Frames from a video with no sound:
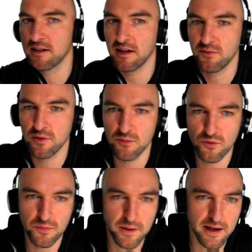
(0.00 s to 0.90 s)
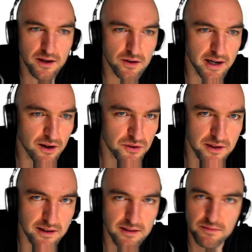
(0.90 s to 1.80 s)
if you move back around,
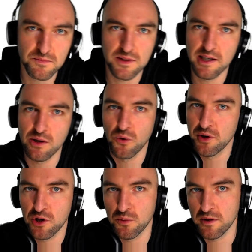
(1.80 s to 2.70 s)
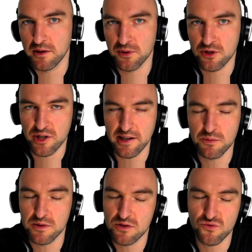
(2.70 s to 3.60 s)
the audio quality will change,
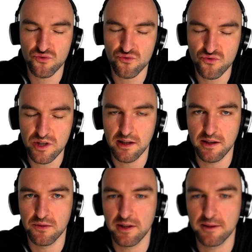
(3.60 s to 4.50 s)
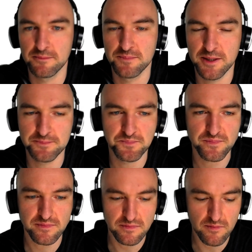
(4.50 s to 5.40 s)
which is really annoying.
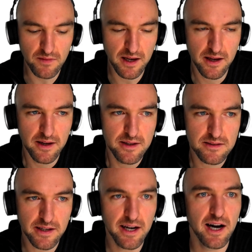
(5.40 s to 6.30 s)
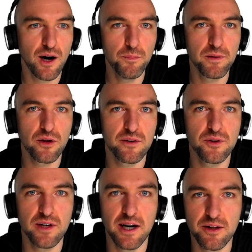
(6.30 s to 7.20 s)
So yeah, I hope a lot of
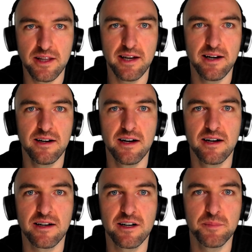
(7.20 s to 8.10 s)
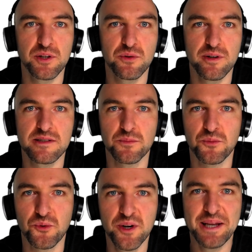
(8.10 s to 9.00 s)
you out there are going to be doing some
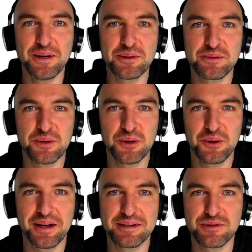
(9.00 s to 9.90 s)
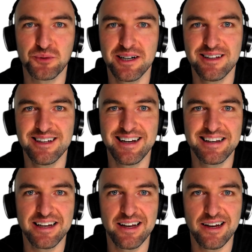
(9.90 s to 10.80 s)
really awesome content as well
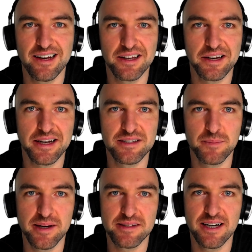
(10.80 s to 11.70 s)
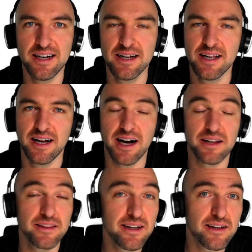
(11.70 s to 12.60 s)
in the next semester. I
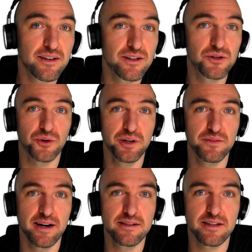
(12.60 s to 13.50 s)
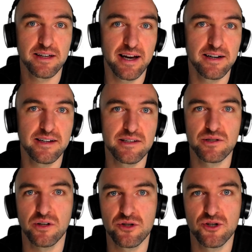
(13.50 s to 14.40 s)
think coronavirus, again, is
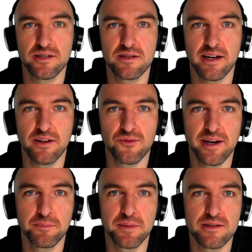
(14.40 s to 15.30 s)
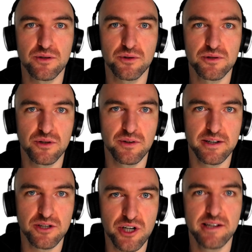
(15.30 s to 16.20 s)
not just a threat, but it's also a
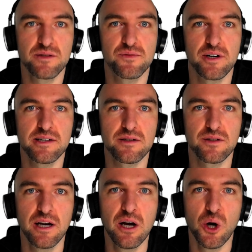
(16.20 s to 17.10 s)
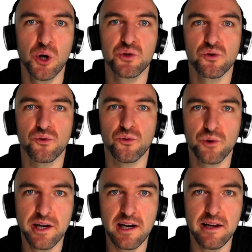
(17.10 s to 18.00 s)
chance for us to
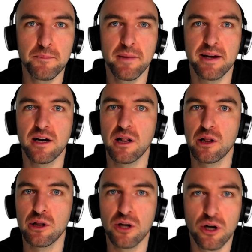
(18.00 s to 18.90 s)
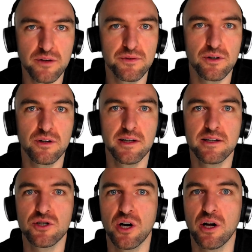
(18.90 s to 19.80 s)
really make a lot of
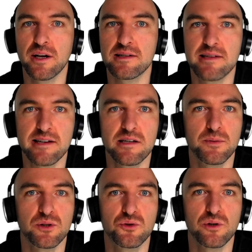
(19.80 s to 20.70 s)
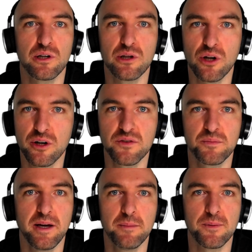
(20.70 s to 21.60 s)
knowledge accessible to a lot of
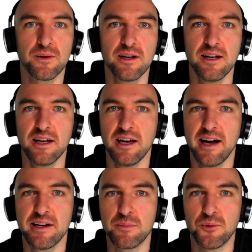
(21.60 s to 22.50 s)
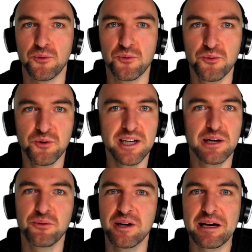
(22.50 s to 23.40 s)
people. And I'm
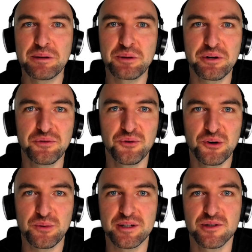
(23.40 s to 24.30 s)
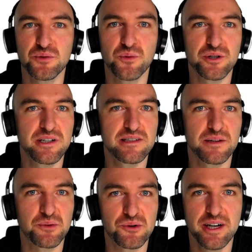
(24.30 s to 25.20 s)
really looking forward to watching
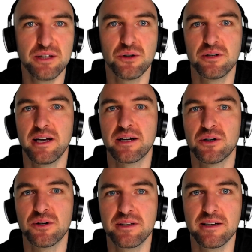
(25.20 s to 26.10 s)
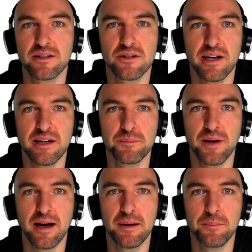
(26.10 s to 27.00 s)
some great online content created by